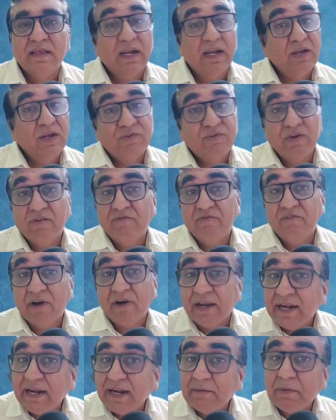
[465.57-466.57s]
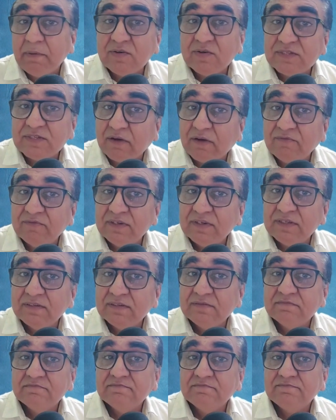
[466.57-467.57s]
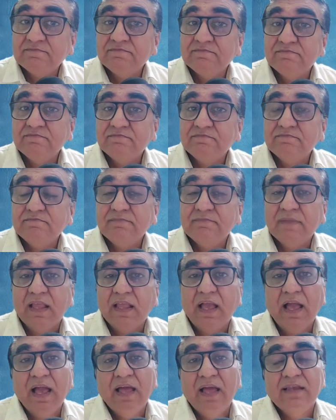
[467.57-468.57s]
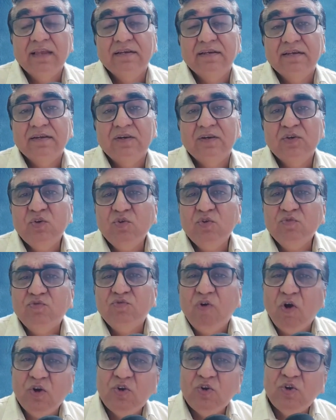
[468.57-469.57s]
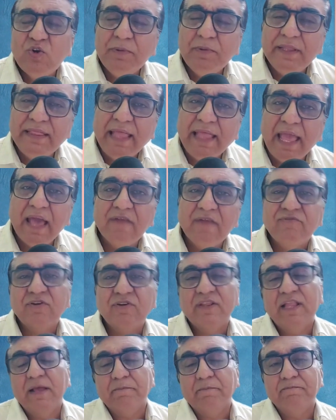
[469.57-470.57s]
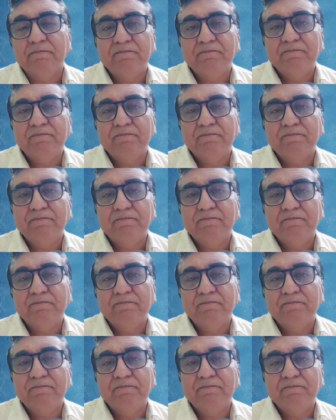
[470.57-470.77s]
And if you are worried about someone and you want to be there for them,